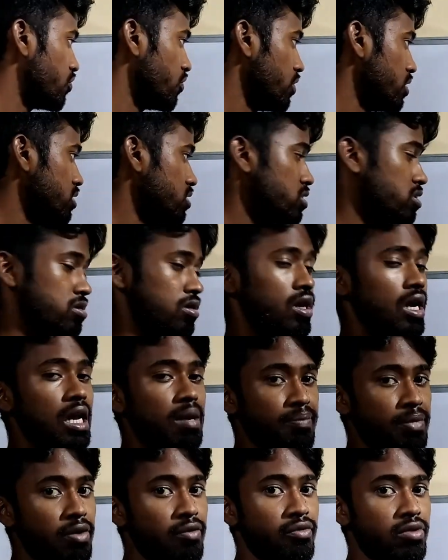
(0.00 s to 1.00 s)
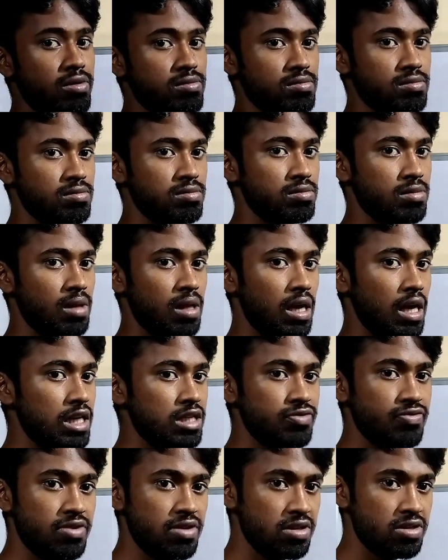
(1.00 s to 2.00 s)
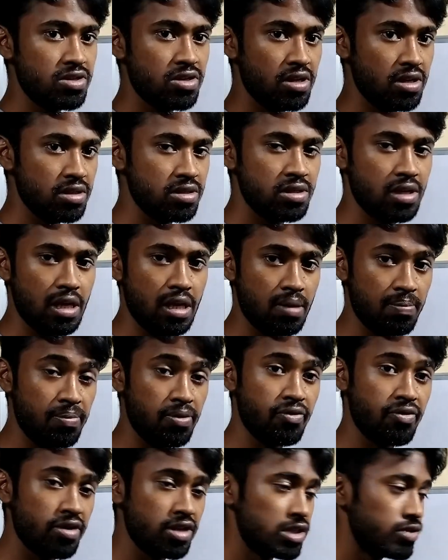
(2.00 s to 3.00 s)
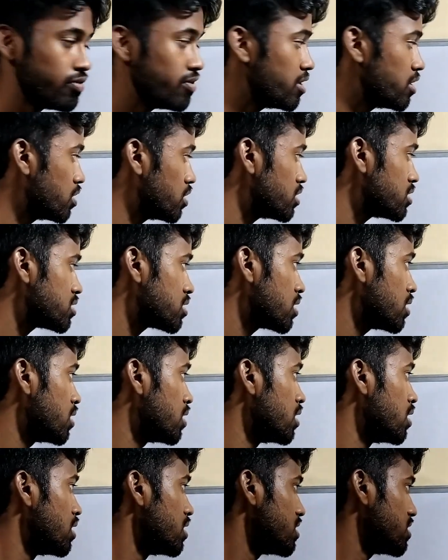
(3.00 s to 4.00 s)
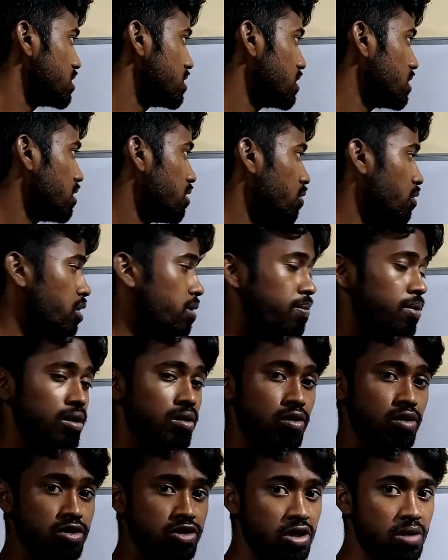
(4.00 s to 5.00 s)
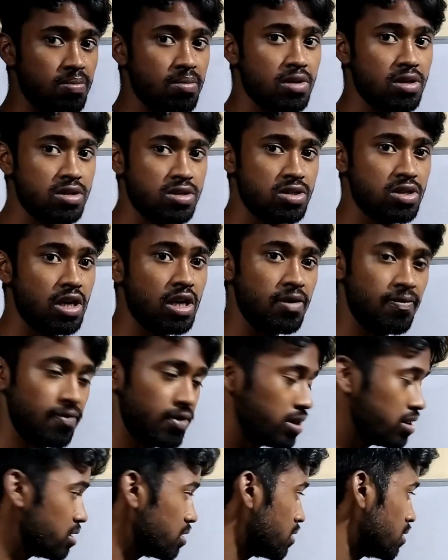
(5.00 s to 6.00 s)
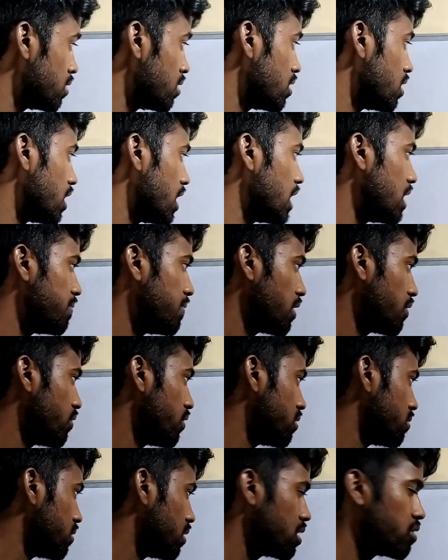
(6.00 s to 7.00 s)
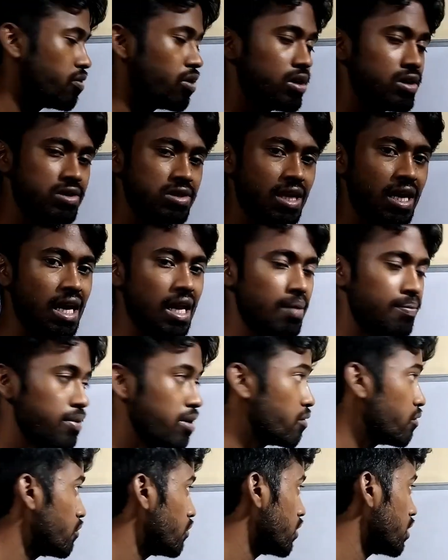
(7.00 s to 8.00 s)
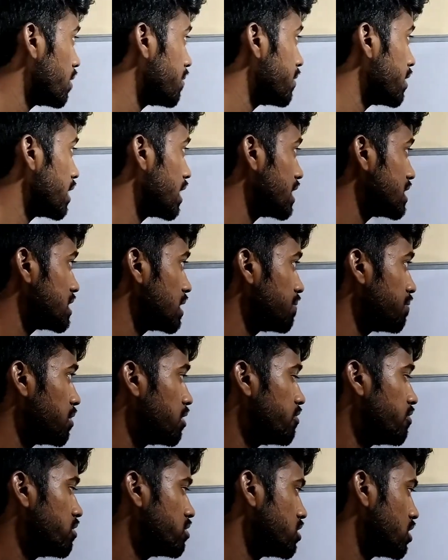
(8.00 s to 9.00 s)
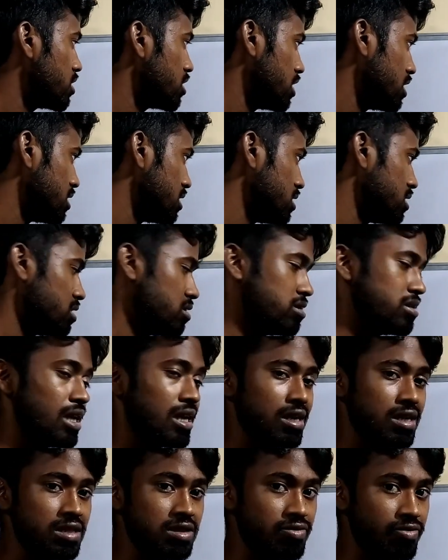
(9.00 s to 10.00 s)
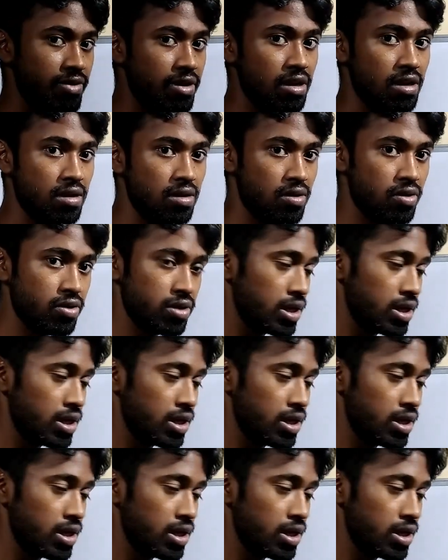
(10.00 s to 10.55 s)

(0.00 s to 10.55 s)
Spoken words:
First, helping verb. As we discussed in previous videos, the verbal question must start with helping verb. And what is the helping verb in simple future tense? That is will.